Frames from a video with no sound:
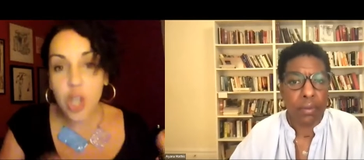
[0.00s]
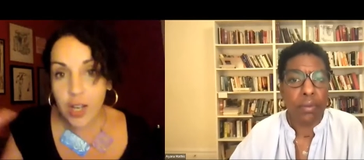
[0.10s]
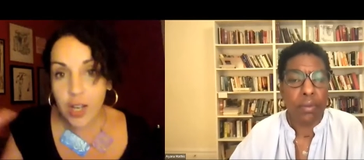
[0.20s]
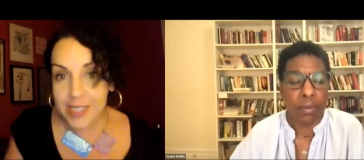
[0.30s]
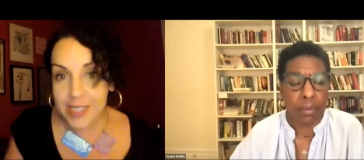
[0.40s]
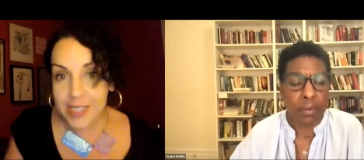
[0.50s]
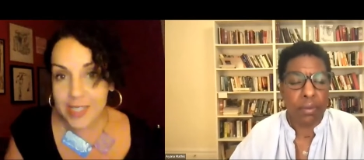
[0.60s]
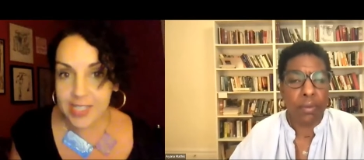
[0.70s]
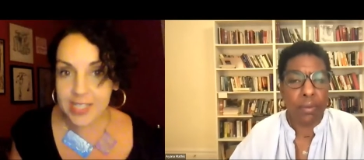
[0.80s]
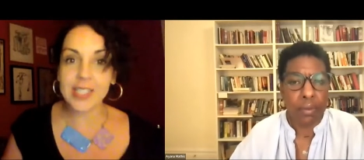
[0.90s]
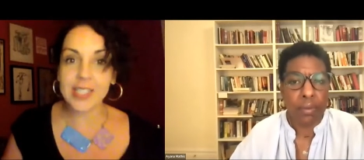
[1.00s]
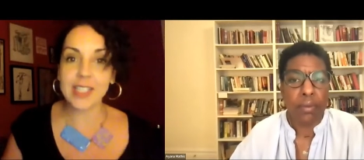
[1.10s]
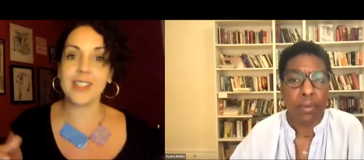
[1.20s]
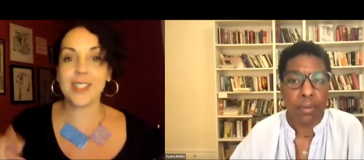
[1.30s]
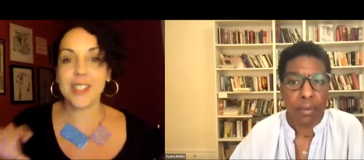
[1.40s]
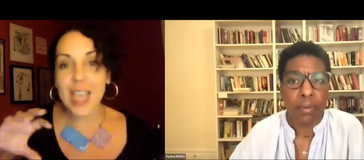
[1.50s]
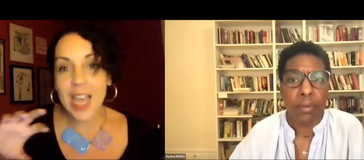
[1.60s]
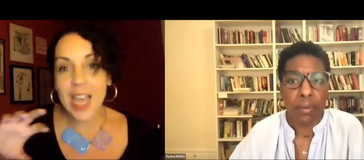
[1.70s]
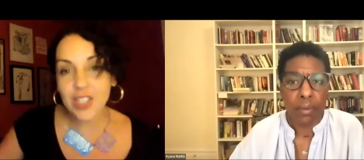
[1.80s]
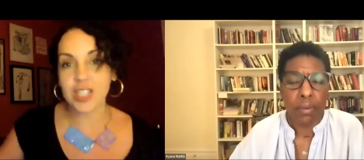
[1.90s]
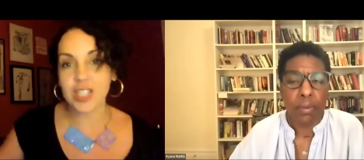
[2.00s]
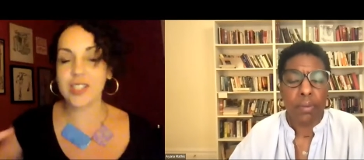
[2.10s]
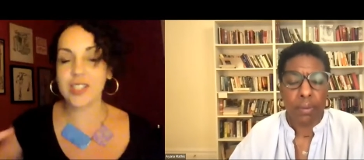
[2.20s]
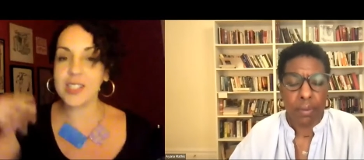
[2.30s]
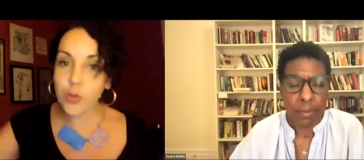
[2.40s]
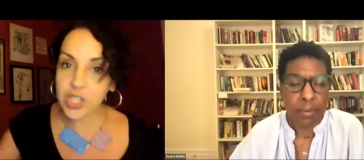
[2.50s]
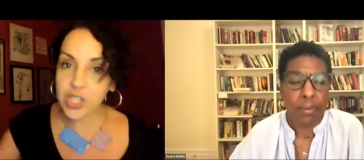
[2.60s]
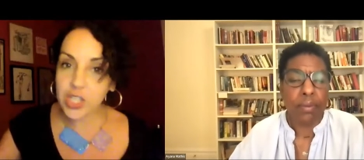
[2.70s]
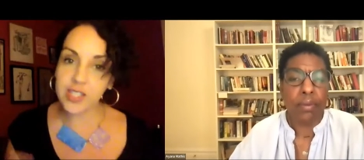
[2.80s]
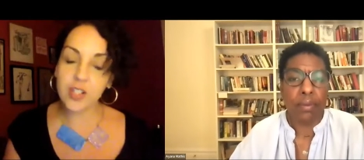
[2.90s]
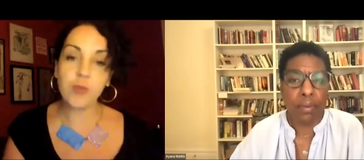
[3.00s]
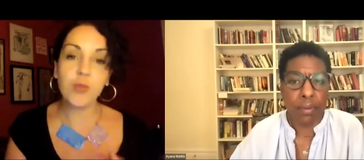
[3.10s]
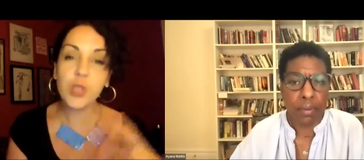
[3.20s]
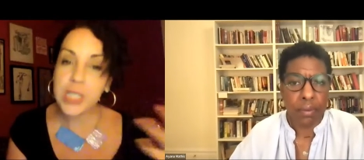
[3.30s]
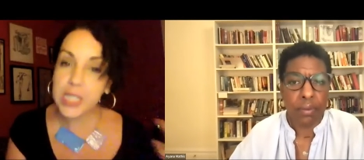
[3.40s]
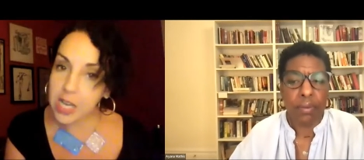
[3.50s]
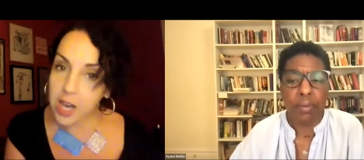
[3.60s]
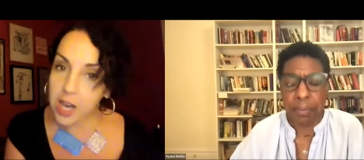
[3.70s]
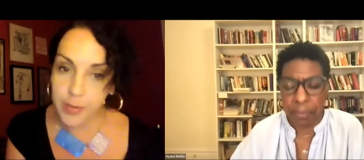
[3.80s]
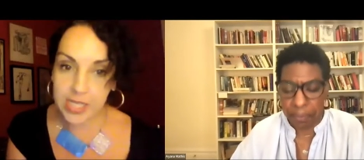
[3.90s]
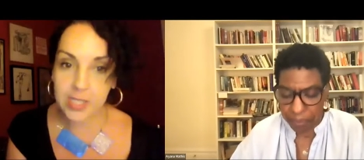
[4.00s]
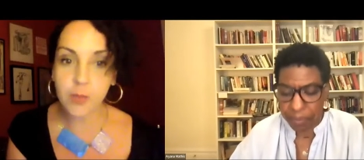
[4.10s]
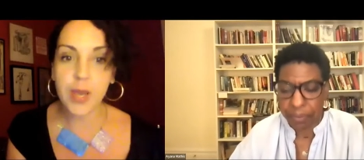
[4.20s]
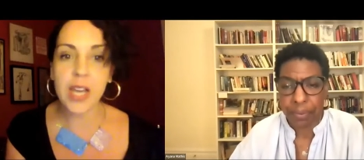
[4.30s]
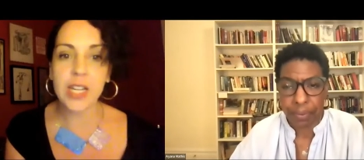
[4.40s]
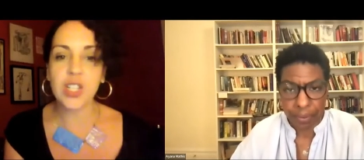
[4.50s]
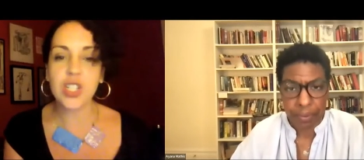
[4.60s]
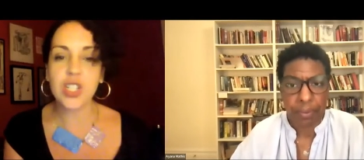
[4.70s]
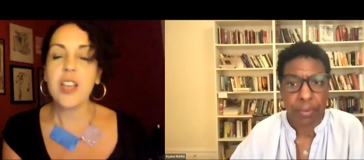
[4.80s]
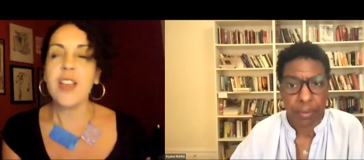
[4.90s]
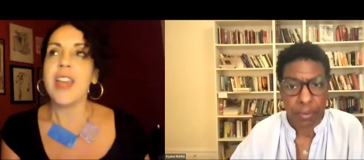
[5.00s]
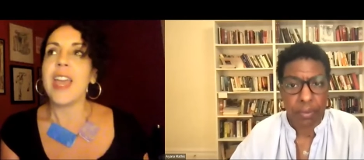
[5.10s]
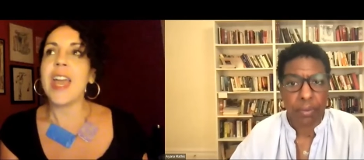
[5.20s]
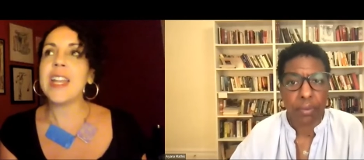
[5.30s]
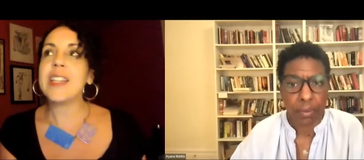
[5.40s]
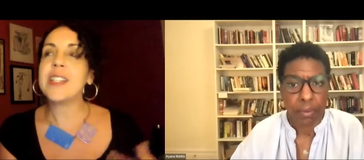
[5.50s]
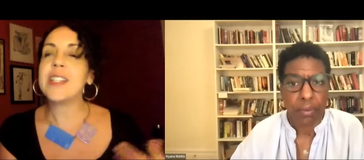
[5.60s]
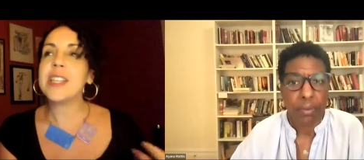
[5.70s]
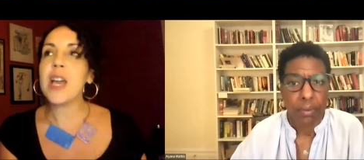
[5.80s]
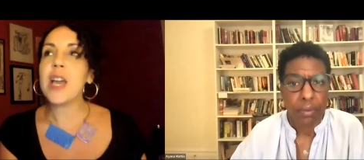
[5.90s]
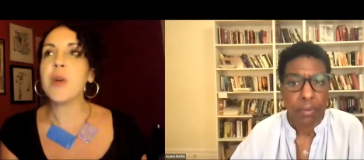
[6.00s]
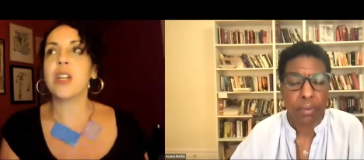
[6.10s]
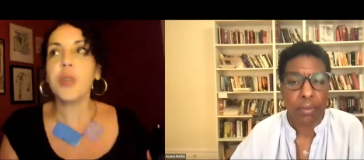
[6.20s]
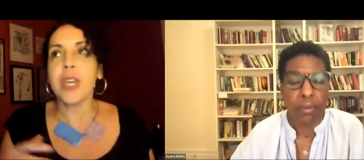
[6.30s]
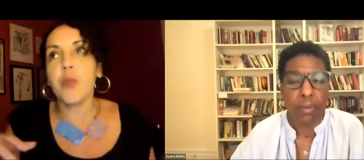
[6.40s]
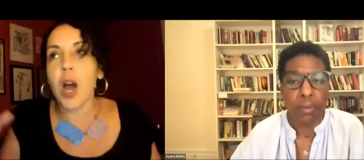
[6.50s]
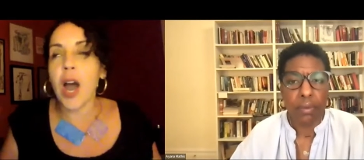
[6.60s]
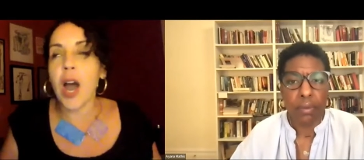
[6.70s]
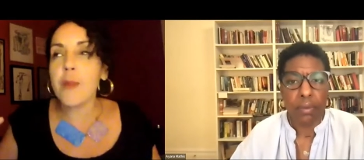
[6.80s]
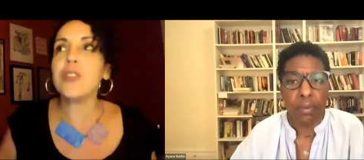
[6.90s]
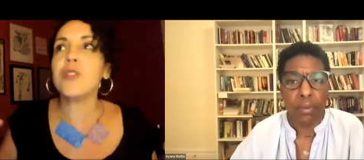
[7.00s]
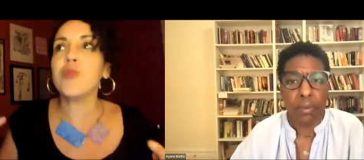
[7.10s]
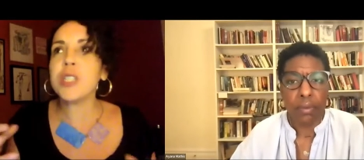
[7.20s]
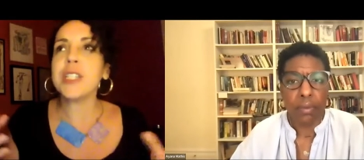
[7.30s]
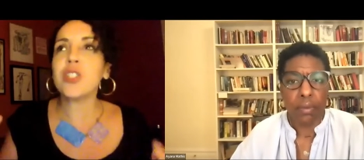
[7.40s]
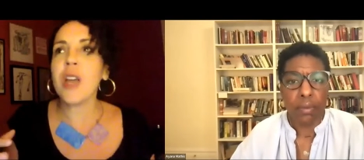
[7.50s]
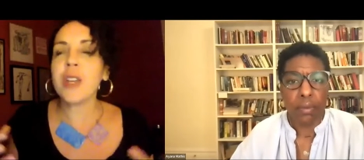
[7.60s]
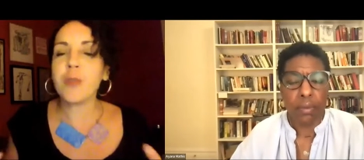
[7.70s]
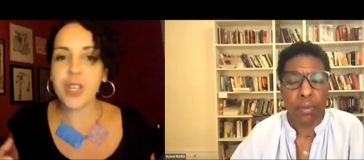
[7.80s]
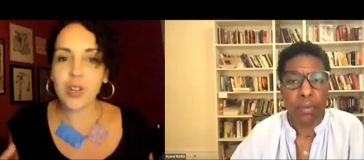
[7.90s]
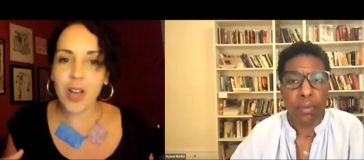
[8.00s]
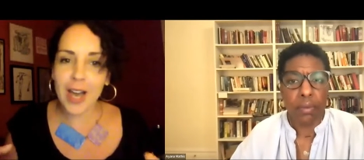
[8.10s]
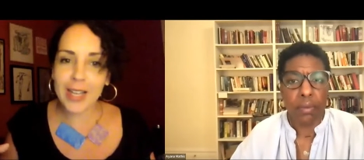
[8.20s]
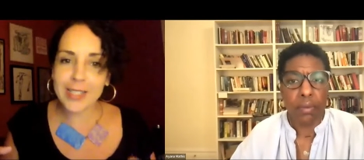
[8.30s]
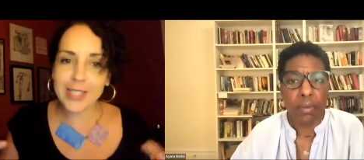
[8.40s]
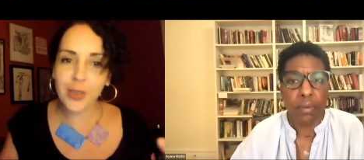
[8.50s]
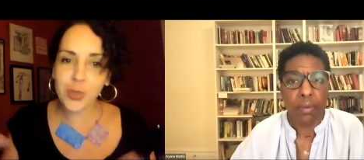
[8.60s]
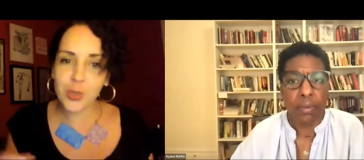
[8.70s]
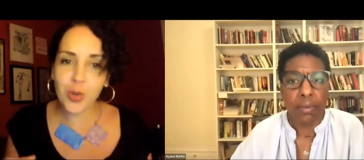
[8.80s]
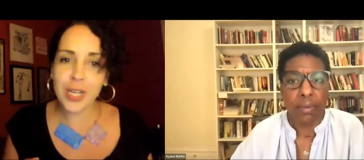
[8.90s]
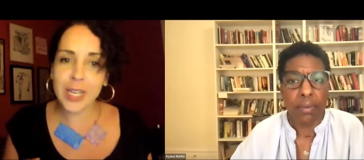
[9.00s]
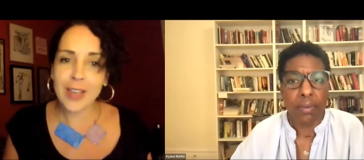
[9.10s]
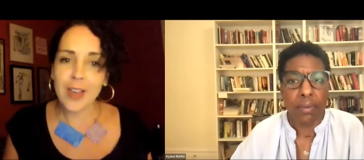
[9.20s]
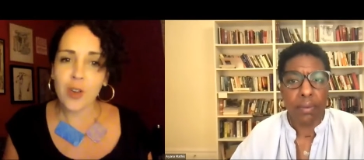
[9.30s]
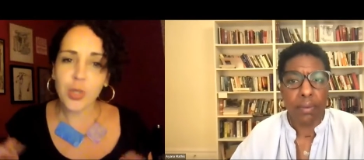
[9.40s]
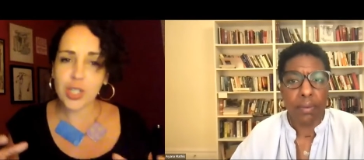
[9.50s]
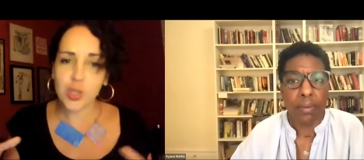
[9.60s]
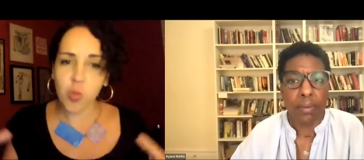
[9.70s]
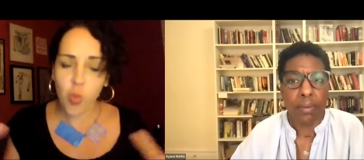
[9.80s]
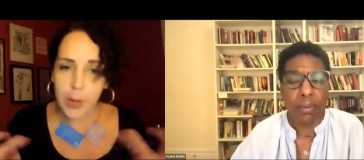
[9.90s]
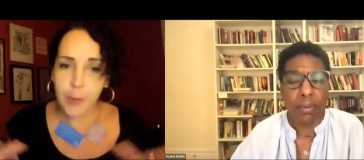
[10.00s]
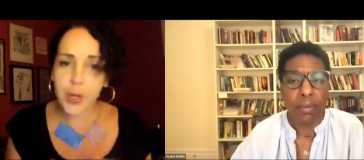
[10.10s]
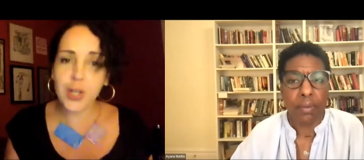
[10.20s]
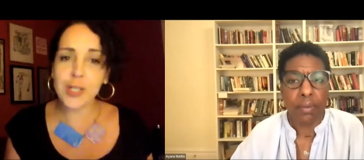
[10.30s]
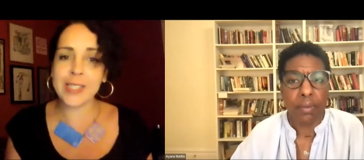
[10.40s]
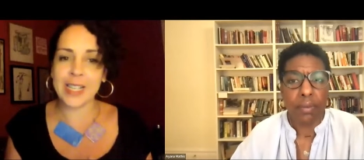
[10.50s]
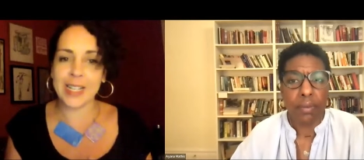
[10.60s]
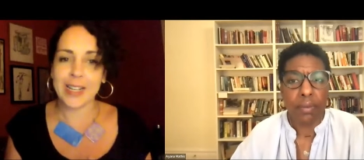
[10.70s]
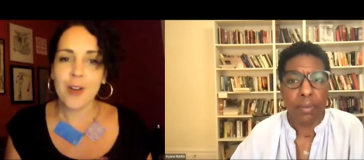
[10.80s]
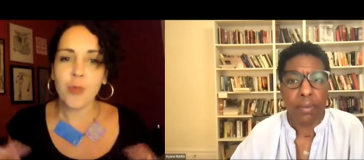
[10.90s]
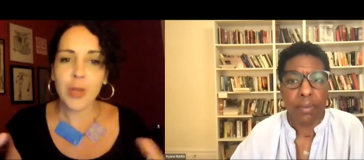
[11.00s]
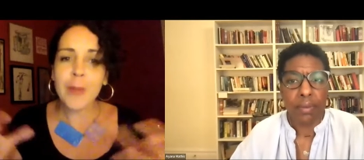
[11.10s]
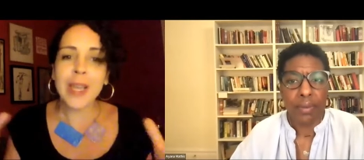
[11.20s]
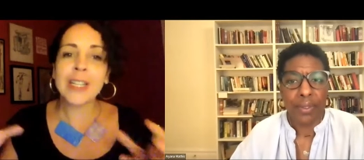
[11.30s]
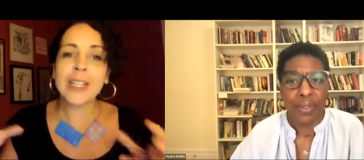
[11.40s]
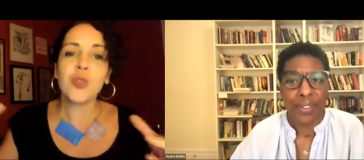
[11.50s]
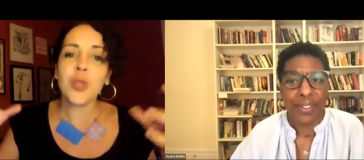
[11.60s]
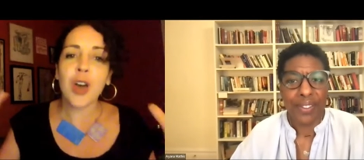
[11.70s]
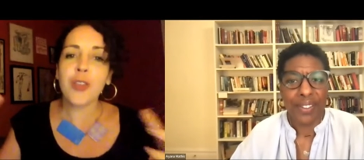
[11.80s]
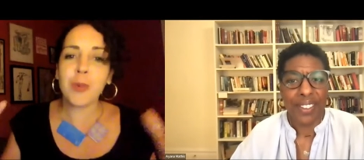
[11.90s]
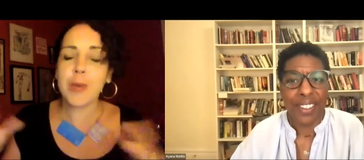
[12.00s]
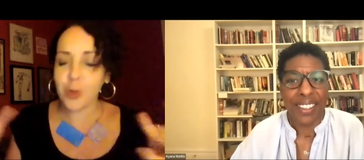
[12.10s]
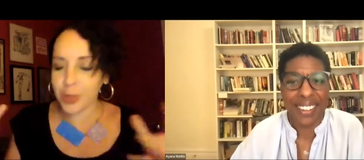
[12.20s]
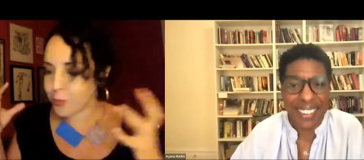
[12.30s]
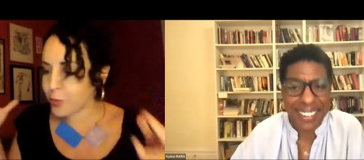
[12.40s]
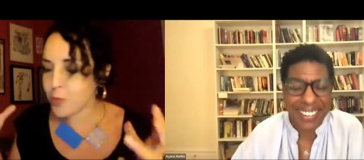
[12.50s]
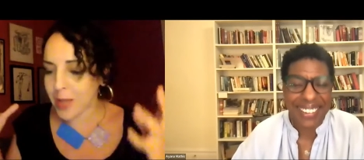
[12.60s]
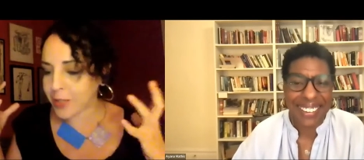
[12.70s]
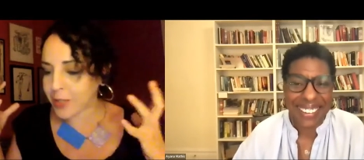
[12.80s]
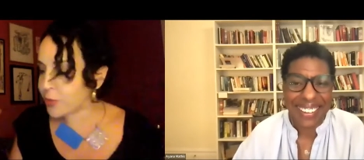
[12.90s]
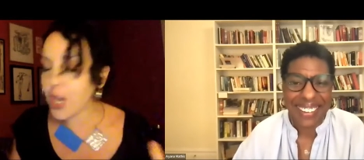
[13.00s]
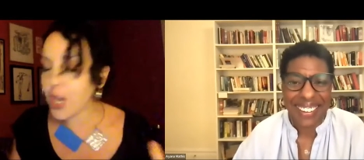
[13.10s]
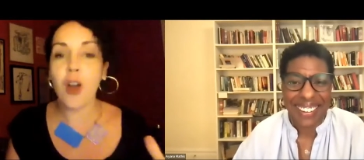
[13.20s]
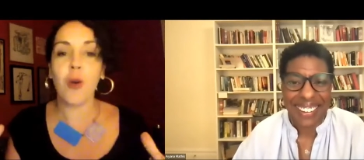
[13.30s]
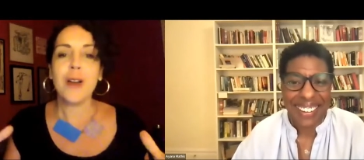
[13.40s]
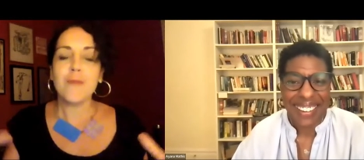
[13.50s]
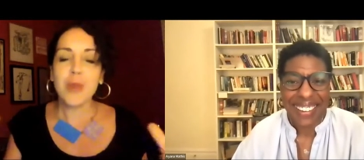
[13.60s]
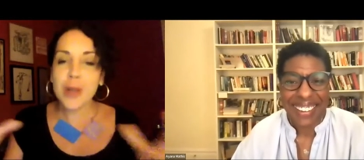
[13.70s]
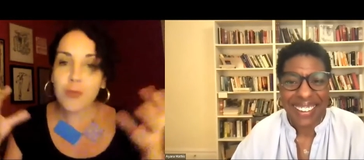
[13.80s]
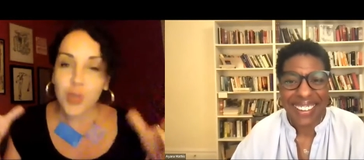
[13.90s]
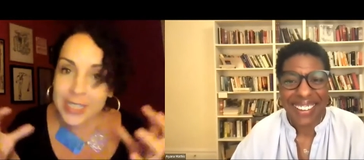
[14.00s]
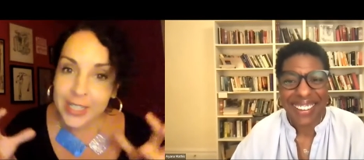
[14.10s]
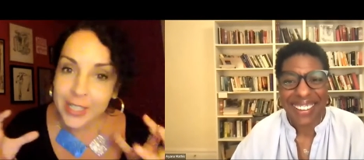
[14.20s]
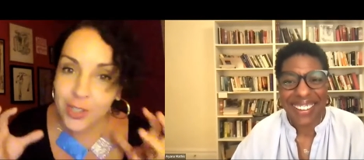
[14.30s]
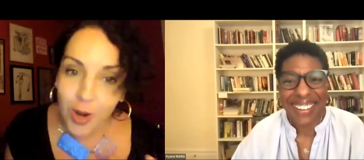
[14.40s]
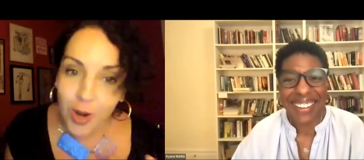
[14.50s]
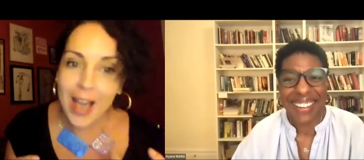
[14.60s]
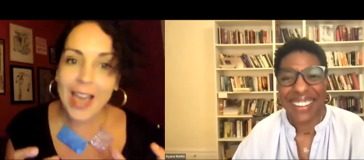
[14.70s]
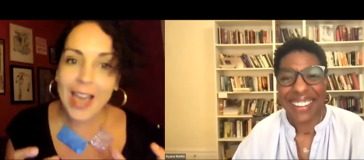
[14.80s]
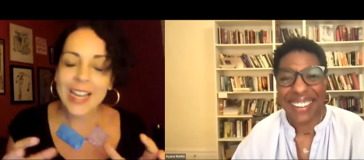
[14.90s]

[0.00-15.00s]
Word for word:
Speaker 1: the long sentences, the tangents, the digressions that are really mm-hmm. common in Spanish. And at the time, I was like, okay, well, I'm going to really try to figure out how to tell a story with just one person. What am I going to do with all the people in the room? I don't know, but I'm really going to try.